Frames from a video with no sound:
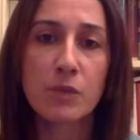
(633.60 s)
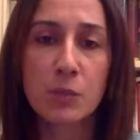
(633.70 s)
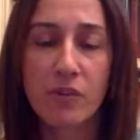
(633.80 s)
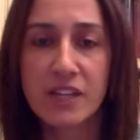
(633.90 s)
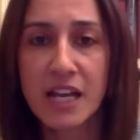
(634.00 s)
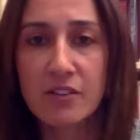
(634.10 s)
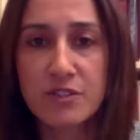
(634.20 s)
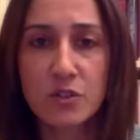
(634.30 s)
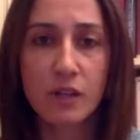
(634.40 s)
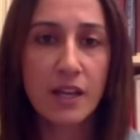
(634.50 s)
with the Privy
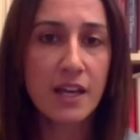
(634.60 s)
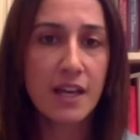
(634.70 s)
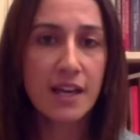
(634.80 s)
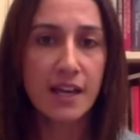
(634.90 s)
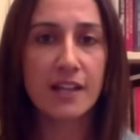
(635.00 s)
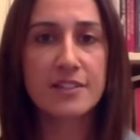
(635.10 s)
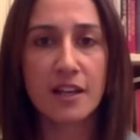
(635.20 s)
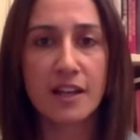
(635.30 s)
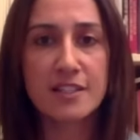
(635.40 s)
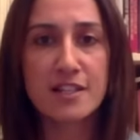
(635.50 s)
Council.
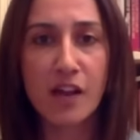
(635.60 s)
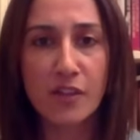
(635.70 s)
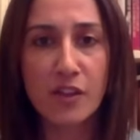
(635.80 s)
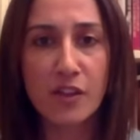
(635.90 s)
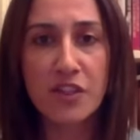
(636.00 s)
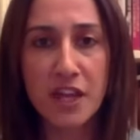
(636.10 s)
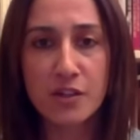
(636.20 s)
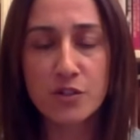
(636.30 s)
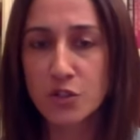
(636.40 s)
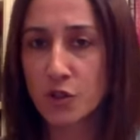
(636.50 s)
It's another thing
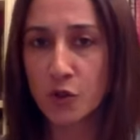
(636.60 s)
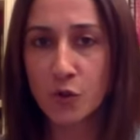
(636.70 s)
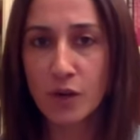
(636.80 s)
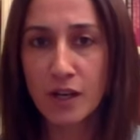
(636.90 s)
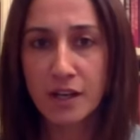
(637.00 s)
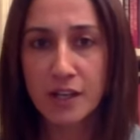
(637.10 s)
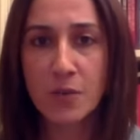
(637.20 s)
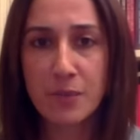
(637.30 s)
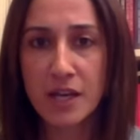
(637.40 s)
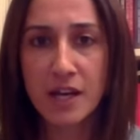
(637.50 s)
to, you know,
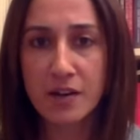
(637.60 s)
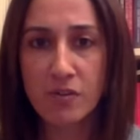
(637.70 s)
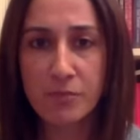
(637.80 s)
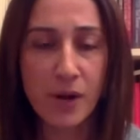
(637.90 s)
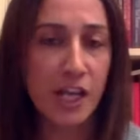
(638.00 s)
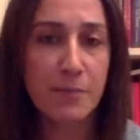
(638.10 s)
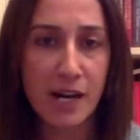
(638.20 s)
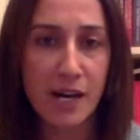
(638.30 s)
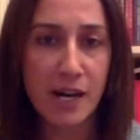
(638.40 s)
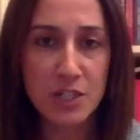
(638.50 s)
be at a Buckingham
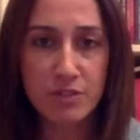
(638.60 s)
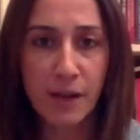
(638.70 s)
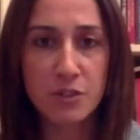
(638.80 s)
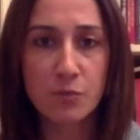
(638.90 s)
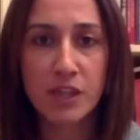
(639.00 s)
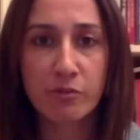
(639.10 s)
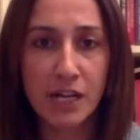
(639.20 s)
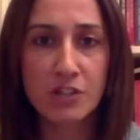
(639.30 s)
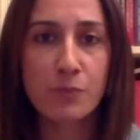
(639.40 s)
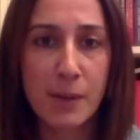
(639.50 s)
Palace reception with
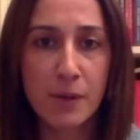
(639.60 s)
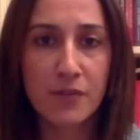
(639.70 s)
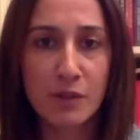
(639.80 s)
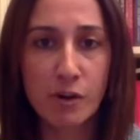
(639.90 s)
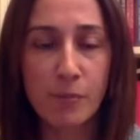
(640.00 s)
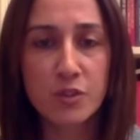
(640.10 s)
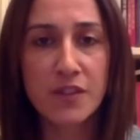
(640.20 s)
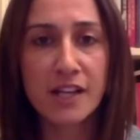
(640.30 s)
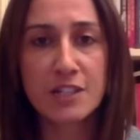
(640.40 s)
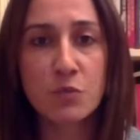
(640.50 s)
300 people in the room, which I
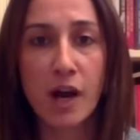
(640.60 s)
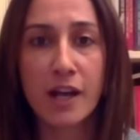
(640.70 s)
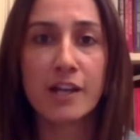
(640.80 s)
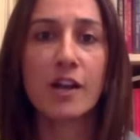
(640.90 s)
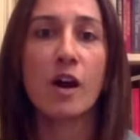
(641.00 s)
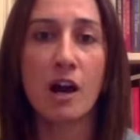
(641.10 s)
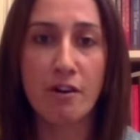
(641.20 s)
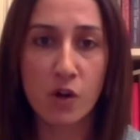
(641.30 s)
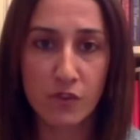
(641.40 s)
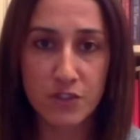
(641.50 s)
think is why, you know, erring
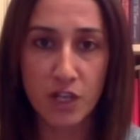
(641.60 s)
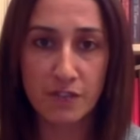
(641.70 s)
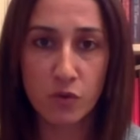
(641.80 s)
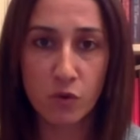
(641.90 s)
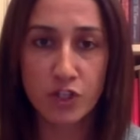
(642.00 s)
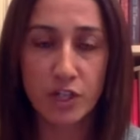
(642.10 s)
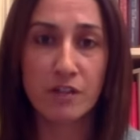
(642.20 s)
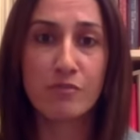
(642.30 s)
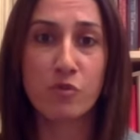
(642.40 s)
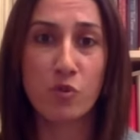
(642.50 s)
on the side of caution
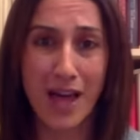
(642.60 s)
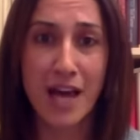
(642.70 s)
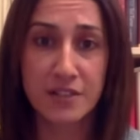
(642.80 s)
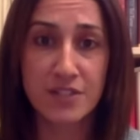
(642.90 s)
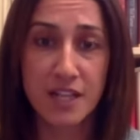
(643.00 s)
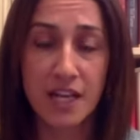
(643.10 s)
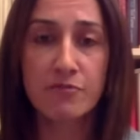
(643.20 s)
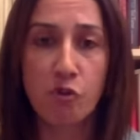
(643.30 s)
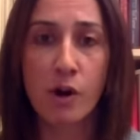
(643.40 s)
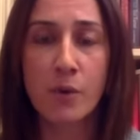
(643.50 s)
for the head of state,
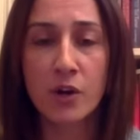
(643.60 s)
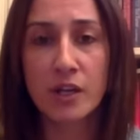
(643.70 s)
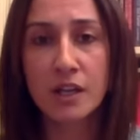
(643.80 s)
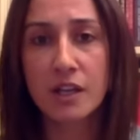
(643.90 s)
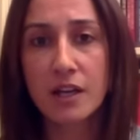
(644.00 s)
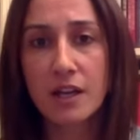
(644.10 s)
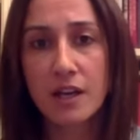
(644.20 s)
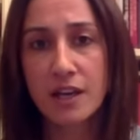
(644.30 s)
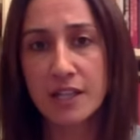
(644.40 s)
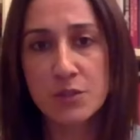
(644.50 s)
for our monarch,
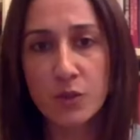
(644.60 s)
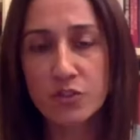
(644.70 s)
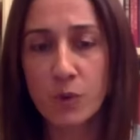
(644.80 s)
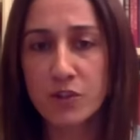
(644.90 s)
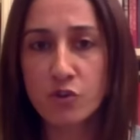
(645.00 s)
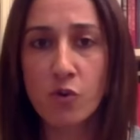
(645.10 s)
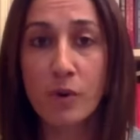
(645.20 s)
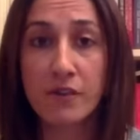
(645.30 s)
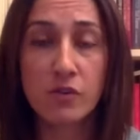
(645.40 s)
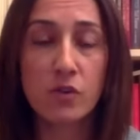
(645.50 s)
he's withdrawn.
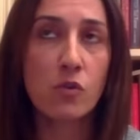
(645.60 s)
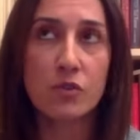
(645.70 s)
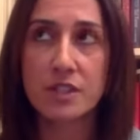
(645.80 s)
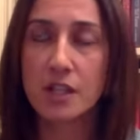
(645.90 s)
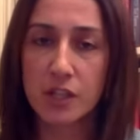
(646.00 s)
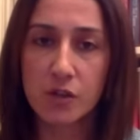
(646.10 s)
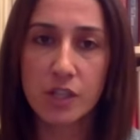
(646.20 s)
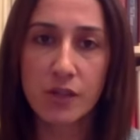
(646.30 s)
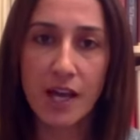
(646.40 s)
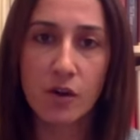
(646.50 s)
But of course, you know, you
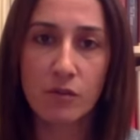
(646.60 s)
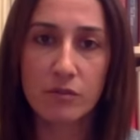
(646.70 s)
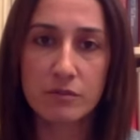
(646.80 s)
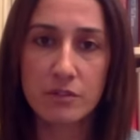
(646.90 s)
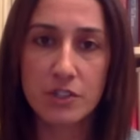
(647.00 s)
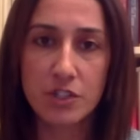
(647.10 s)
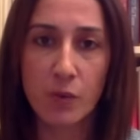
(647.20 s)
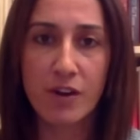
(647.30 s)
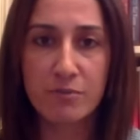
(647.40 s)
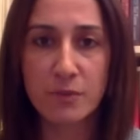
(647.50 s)
cannot shy
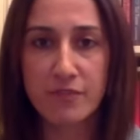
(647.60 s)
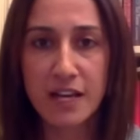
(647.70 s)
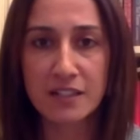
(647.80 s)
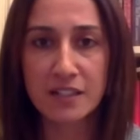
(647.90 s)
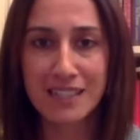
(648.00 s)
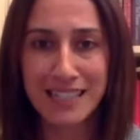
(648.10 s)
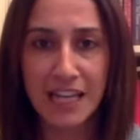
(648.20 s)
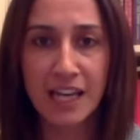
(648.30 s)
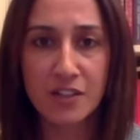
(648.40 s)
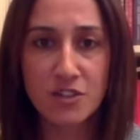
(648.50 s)
away from the fact that the
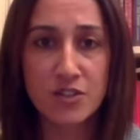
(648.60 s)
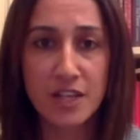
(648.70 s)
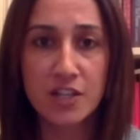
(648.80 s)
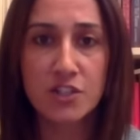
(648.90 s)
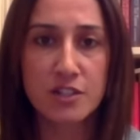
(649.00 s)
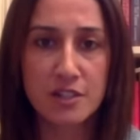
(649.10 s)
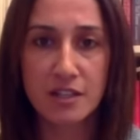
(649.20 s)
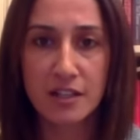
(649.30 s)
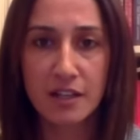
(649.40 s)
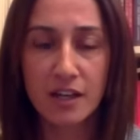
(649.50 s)
king, as you say, just
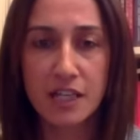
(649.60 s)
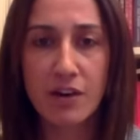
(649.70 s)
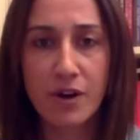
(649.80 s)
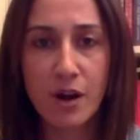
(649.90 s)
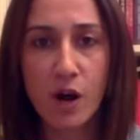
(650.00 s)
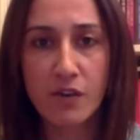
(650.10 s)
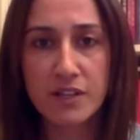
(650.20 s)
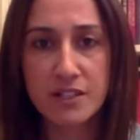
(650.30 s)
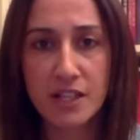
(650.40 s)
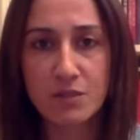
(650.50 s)
a year and a half
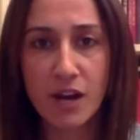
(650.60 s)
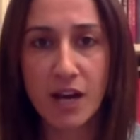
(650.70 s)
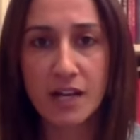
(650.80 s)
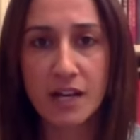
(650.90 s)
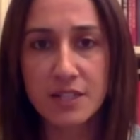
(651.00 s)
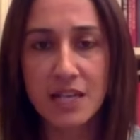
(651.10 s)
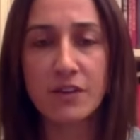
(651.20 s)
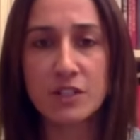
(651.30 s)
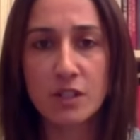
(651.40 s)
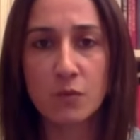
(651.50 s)
into his reign, is
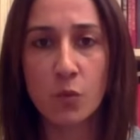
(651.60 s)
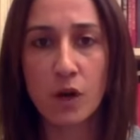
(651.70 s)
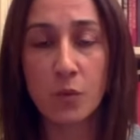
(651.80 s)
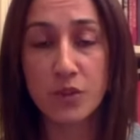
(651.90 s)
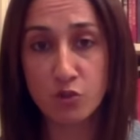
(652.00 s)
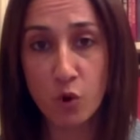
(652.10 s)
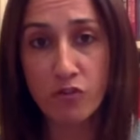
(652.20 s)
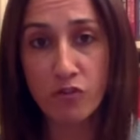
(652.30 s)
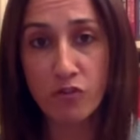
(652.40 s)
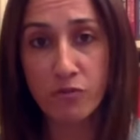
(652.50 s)
having to
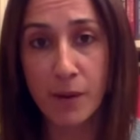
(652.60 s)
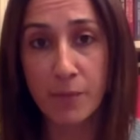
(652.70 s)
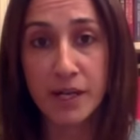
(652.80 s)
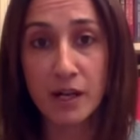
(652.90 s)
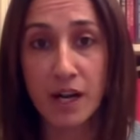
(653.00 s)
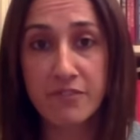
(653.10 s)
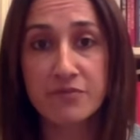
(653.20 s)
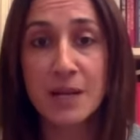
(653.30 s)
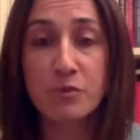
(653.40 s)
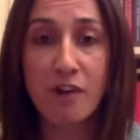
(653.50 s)
withdraw from public life,
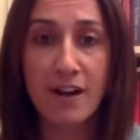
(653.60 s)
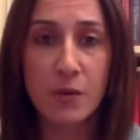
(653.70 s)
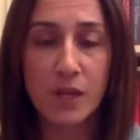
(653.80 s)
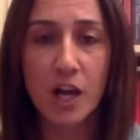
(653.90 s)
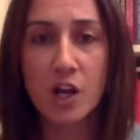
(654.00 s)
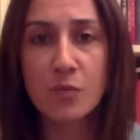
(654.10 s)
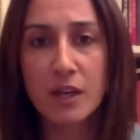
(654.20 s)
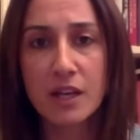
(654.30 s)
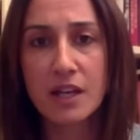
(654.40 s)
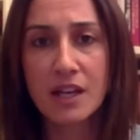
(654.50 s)
temporarily, we hope,
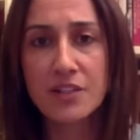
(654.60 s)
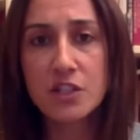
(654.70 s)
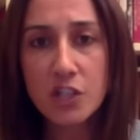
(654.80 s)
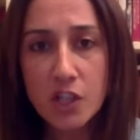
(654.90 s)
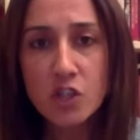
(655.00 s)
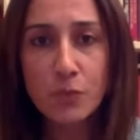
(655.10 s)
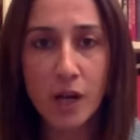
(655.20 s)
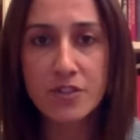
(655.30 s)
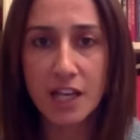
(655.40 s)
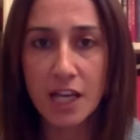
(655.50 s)
is a huge blow
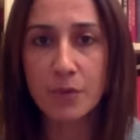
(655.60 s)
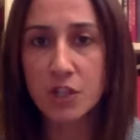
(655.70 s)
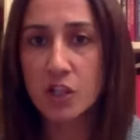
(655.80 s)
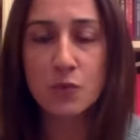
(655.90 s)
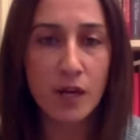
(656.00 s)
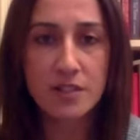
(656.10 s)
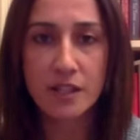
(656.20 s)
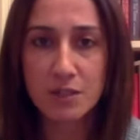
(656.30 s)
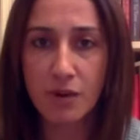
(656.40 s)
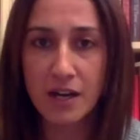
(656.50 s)
to him, a huge blow to
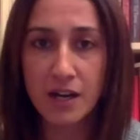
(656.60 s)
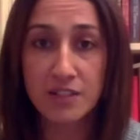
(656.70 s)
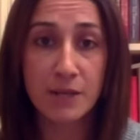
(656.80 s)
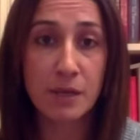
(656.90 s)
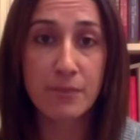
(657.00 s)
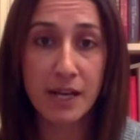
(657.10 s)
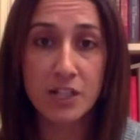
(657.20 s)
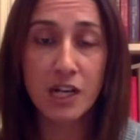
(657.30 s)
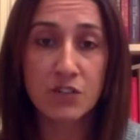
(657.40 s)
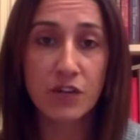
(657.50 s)
his reign. And it's going to be a big
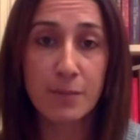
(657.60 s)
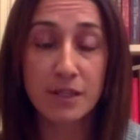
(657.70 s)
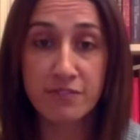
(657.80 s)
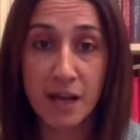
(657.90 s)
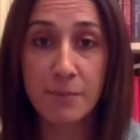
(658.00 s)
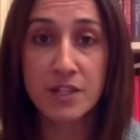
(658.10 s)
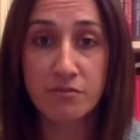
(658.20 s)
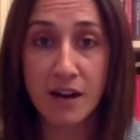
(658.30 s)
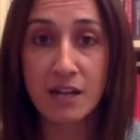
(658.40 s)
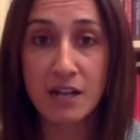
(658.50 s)
challenge for him and the family to
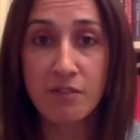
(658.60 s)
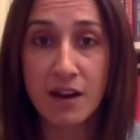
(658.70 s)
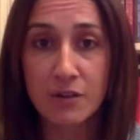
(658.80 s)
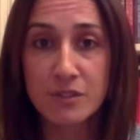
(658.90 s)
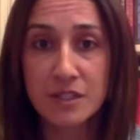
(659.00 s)
rally round.